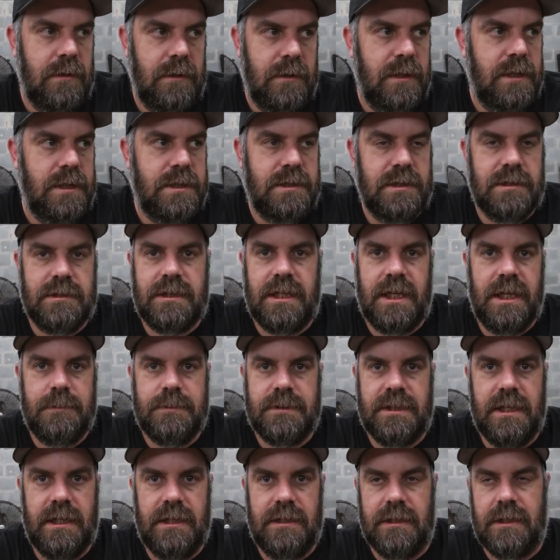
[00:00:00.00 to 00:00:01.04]
it just
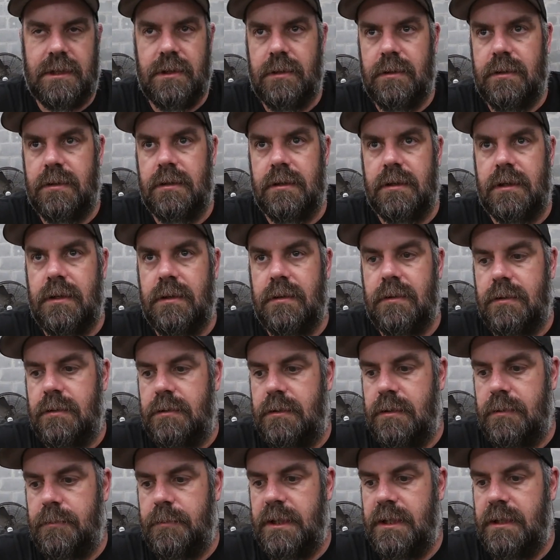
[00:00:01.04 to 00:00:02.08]
keeps getting cooler and cooler
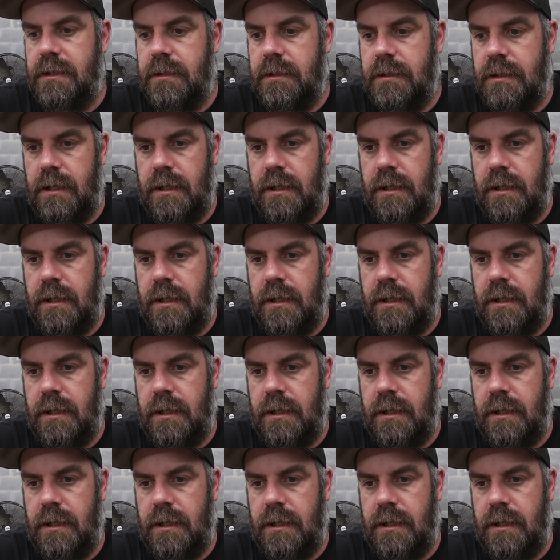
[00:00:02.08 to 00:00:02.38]
to me,